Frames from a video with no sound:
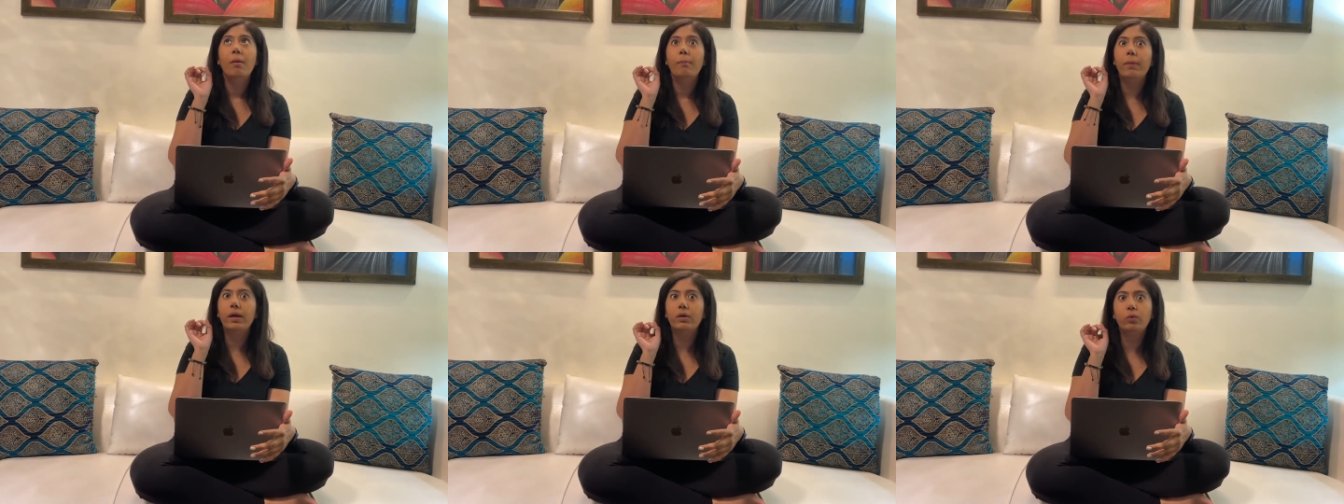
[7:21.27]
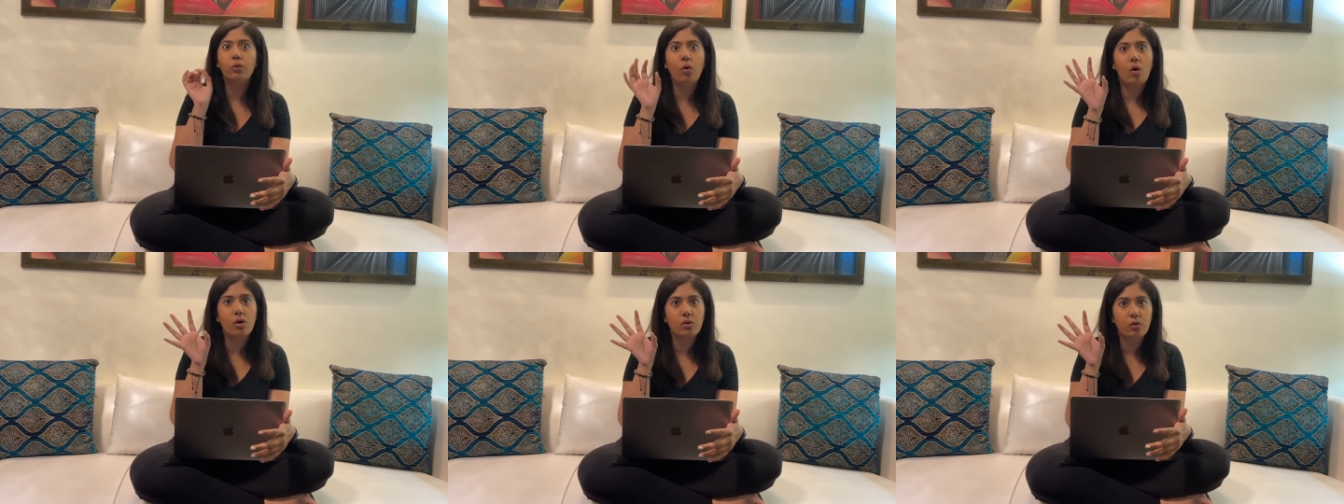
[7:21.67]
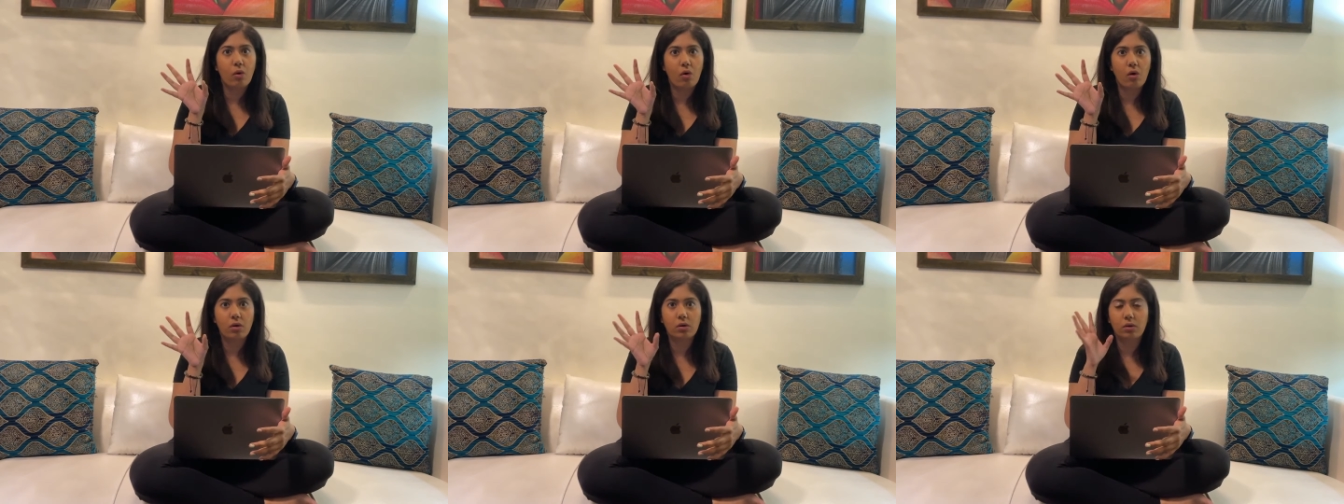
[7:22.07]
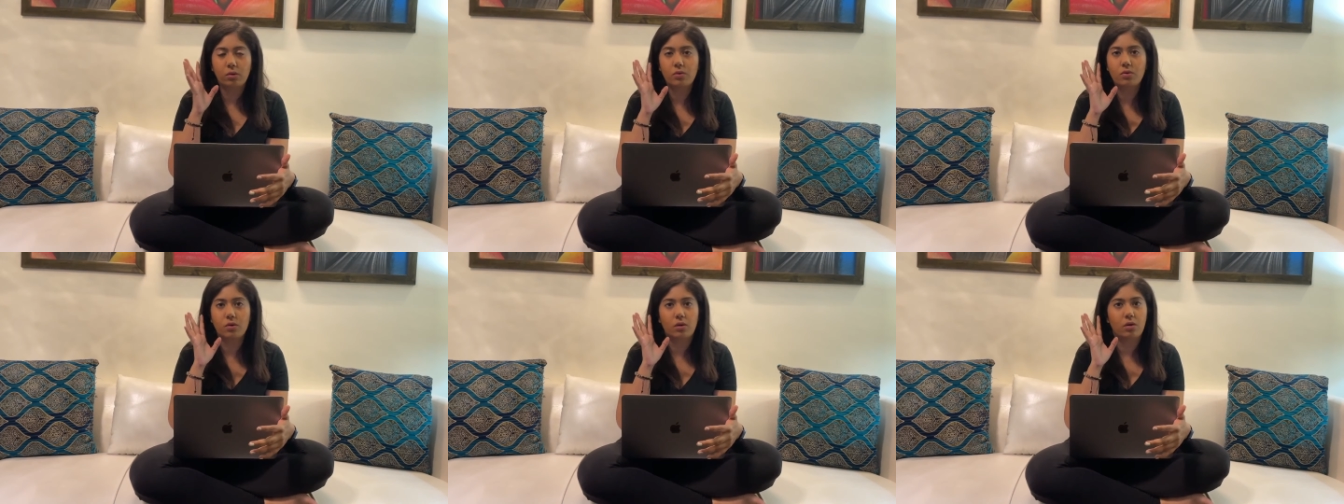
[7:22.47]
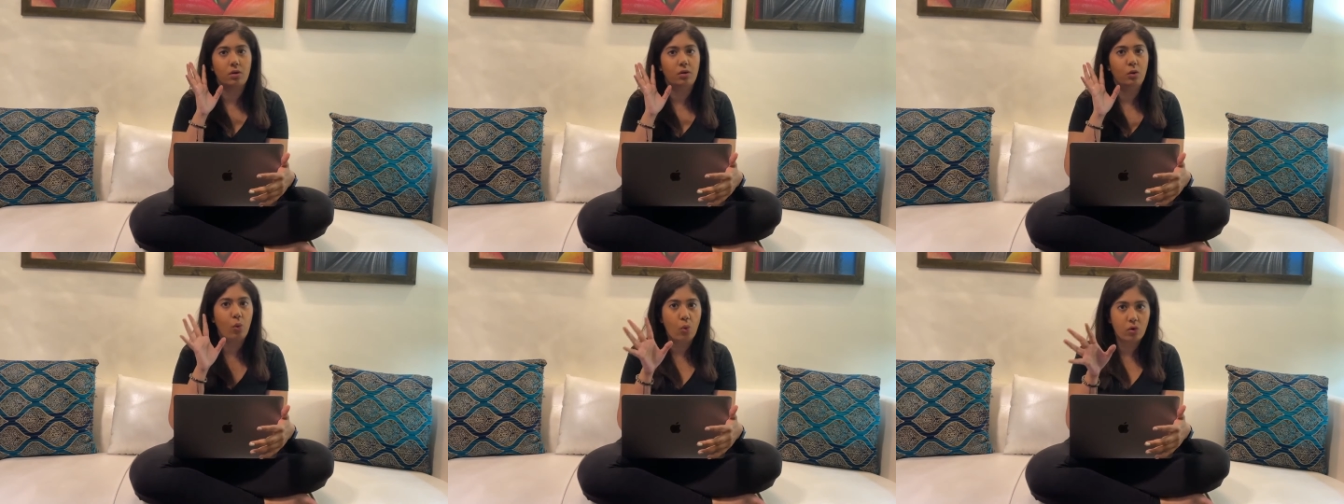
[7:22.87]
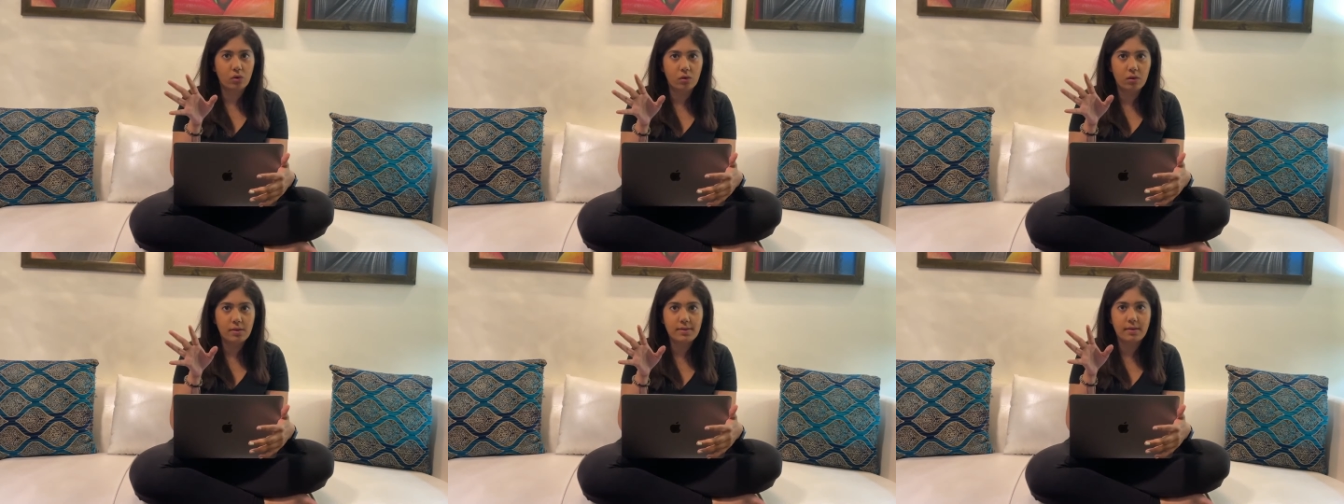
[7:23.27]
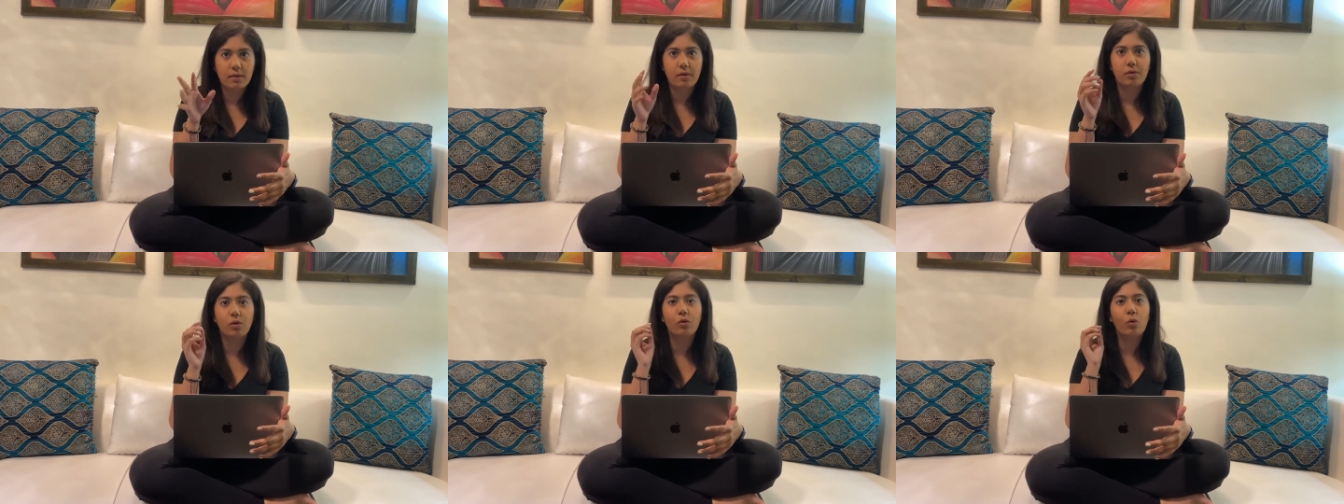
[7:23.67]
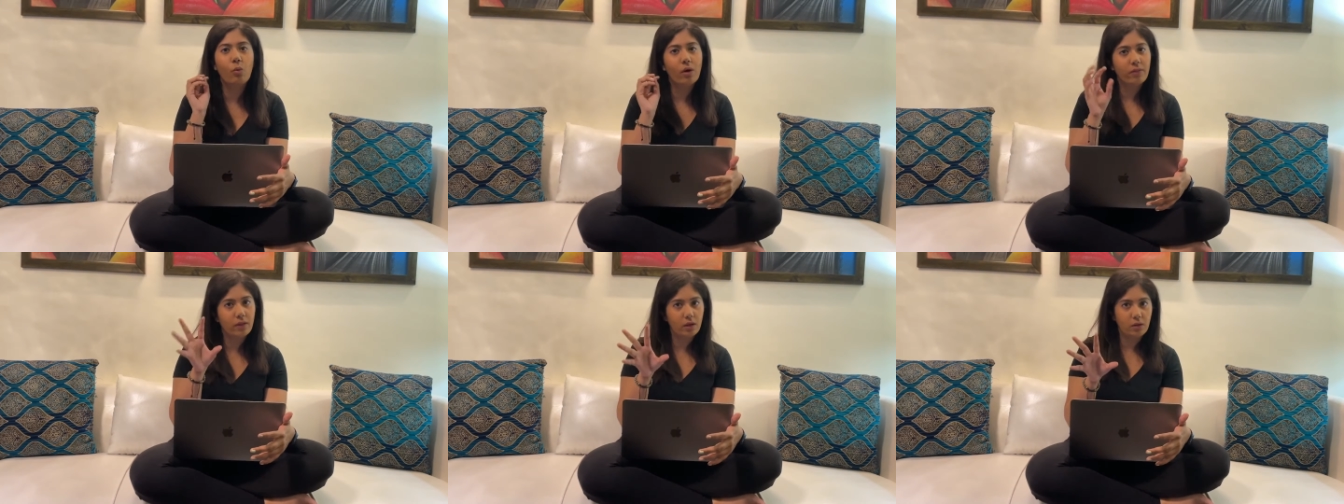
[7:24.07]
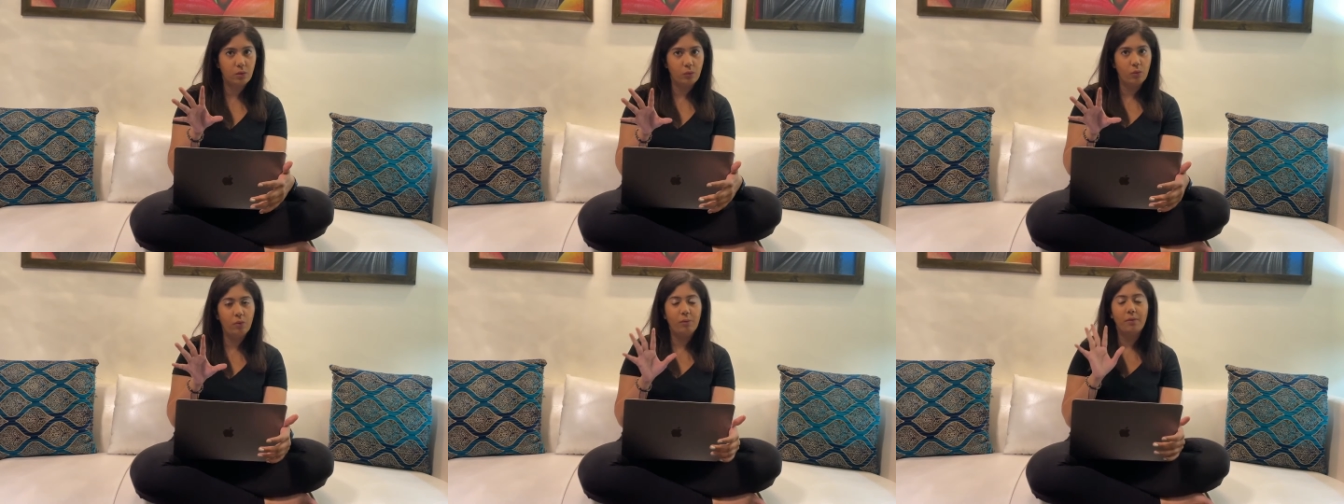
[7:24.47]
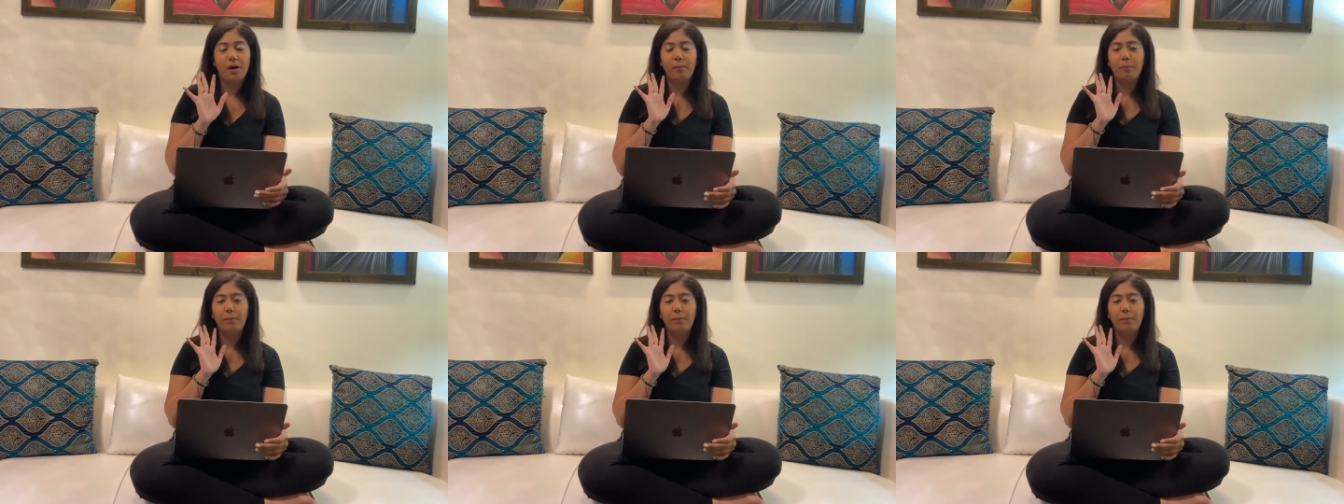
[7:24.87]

But do not talk to uh, locals. You know what they do?